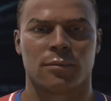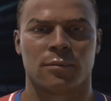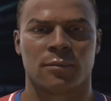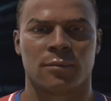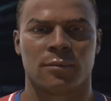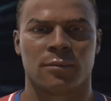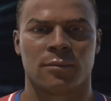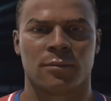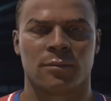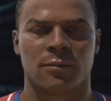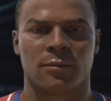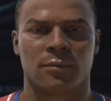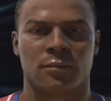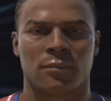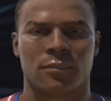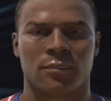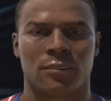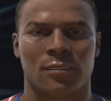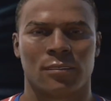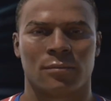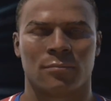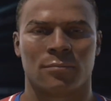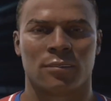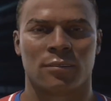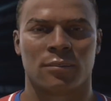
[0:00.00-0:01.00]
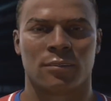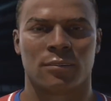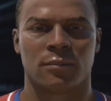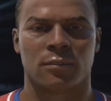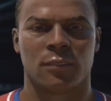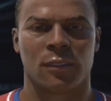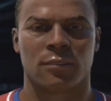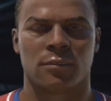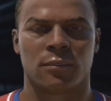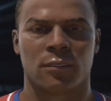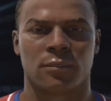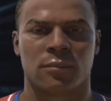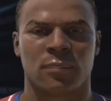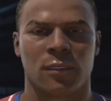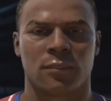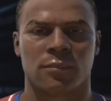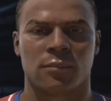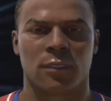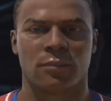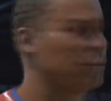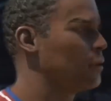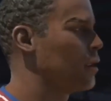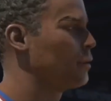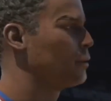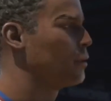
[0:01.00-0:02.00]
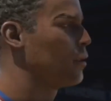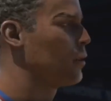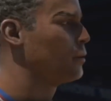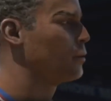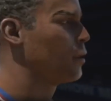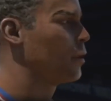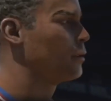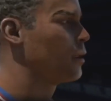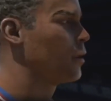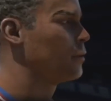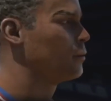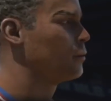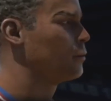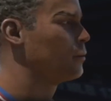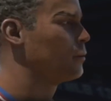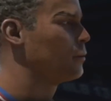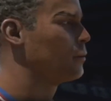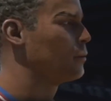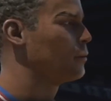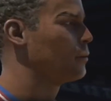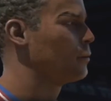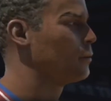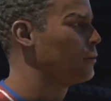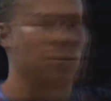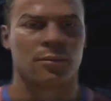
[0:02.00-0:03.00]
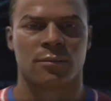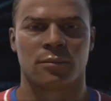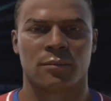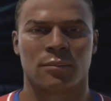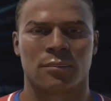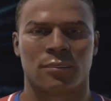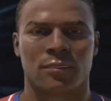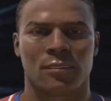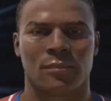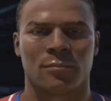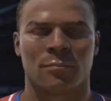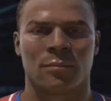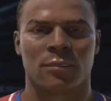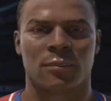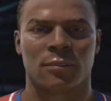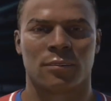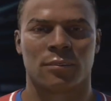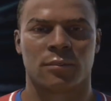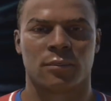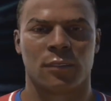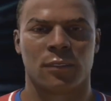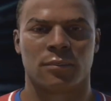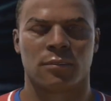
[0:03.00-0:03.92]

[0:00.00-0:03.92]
overall department and all that. Give them some power and some speed.